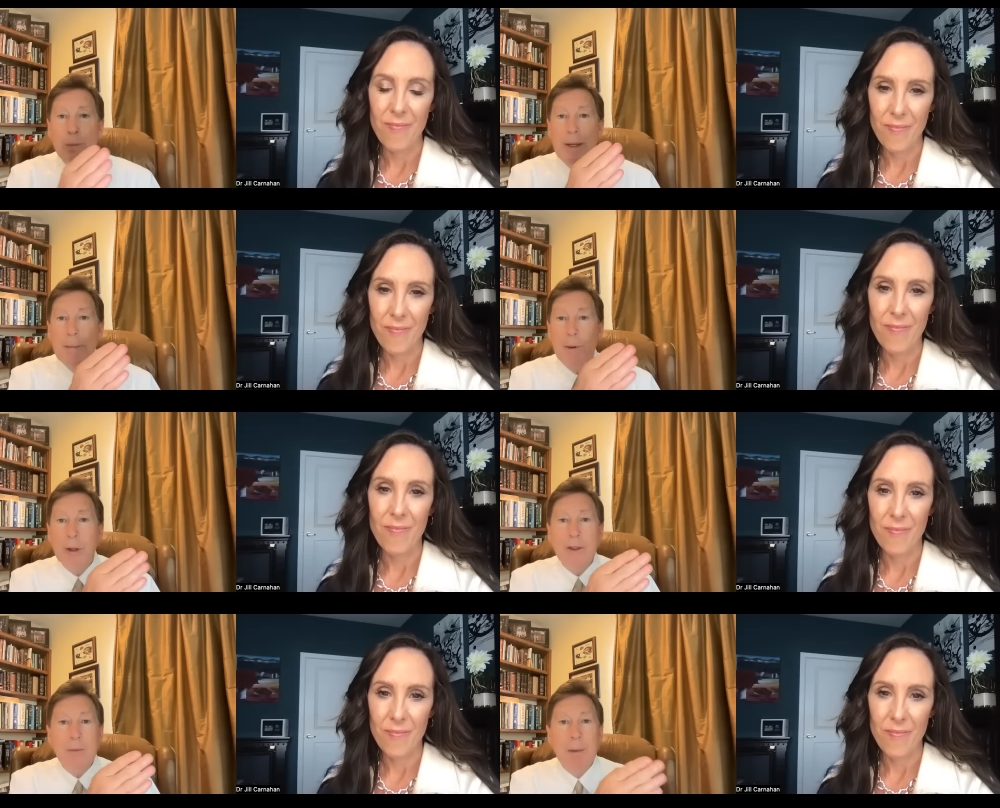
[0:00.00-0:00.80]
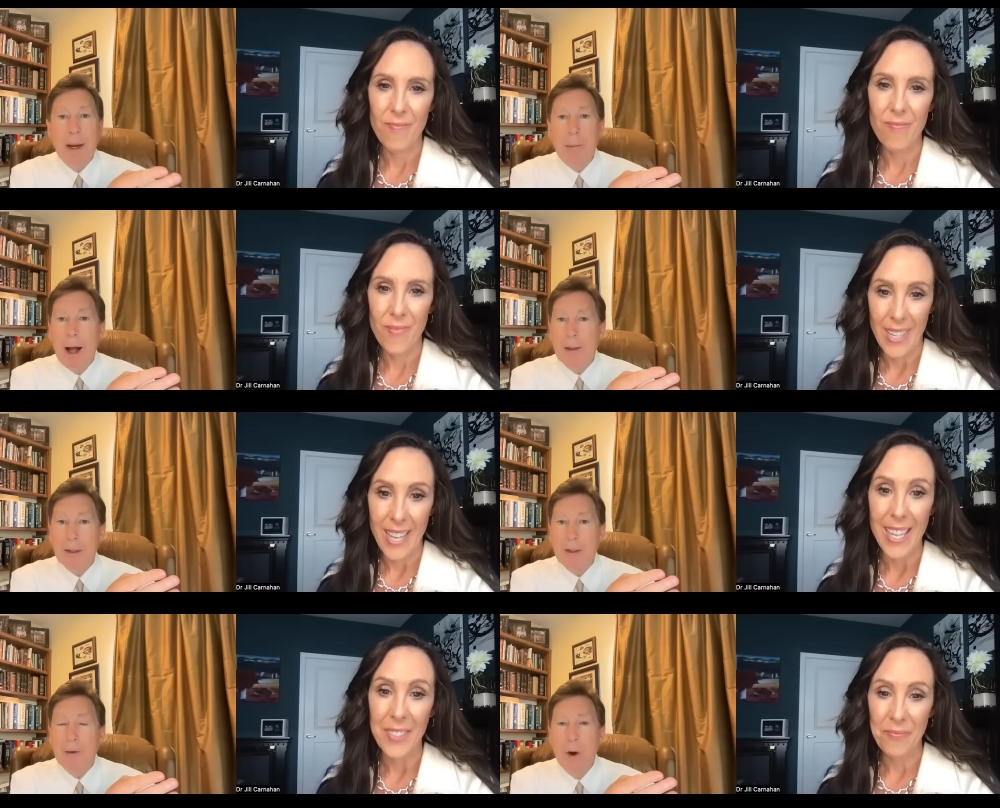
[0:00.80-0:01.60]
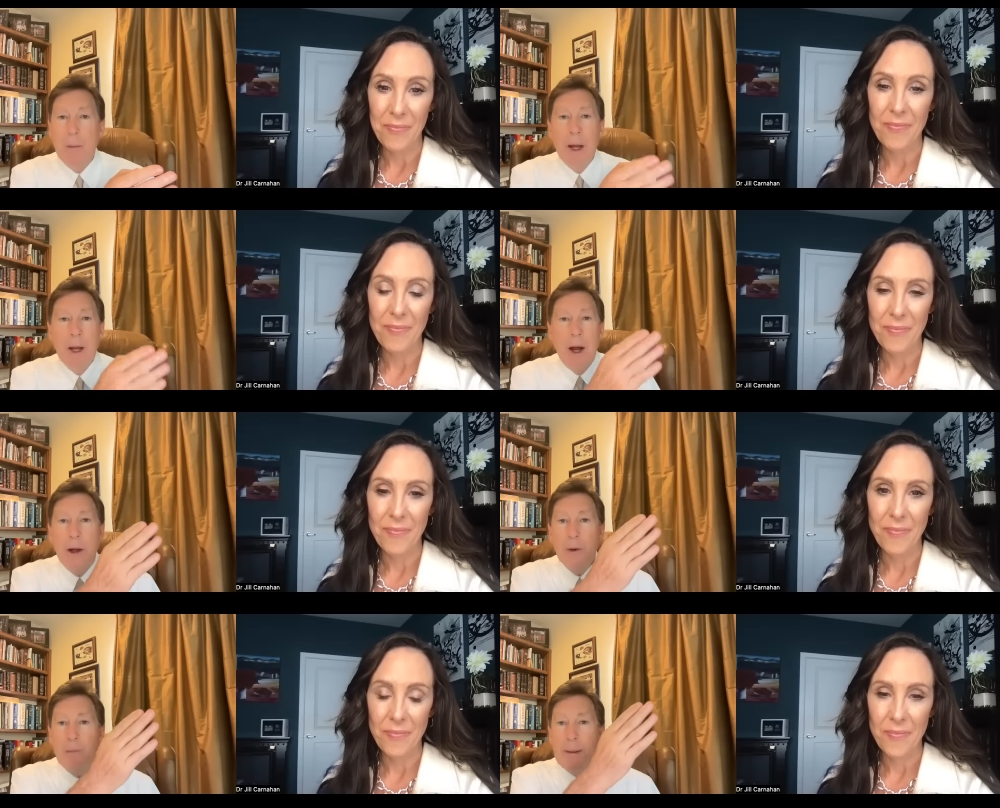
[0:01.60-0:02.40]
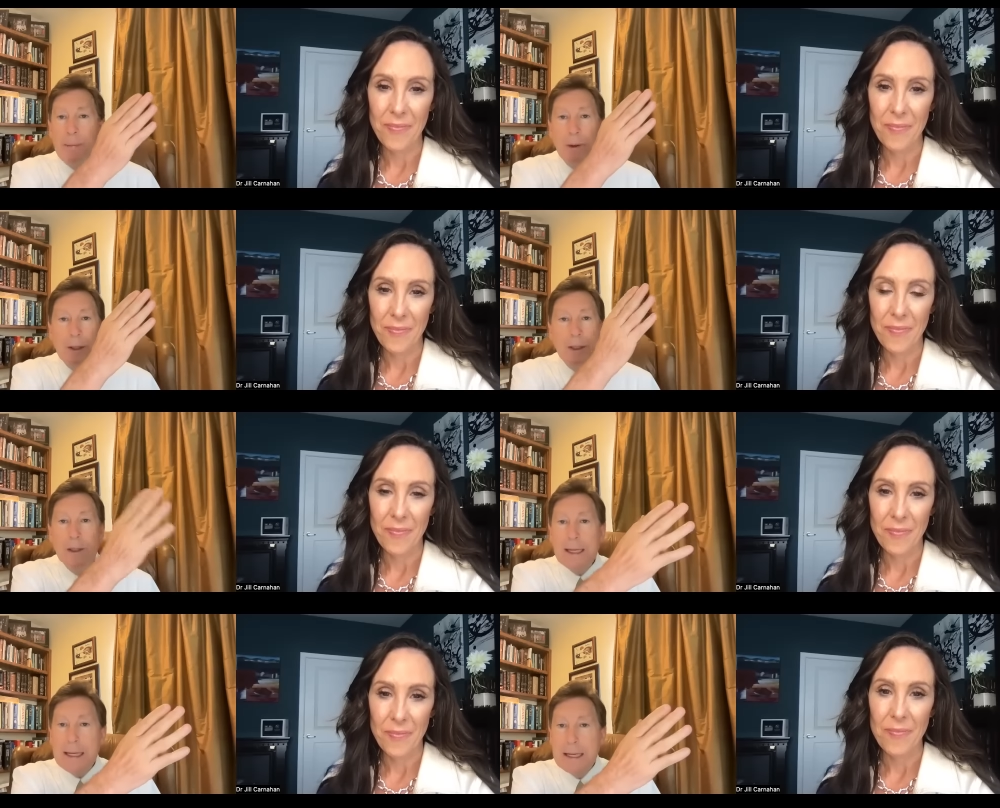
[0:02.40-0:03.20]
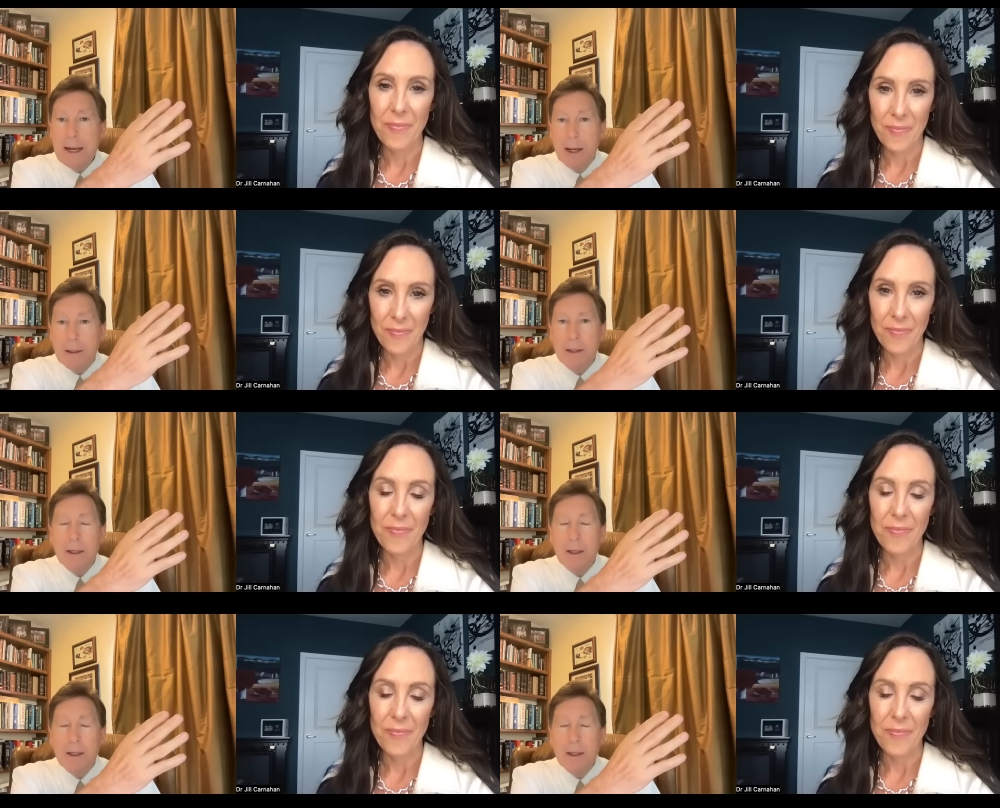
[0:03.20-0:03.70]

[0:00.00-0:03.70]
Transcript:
Speaker 1: people, it's metabolic syndrome. Yeah. Other people, it's a leaky gut.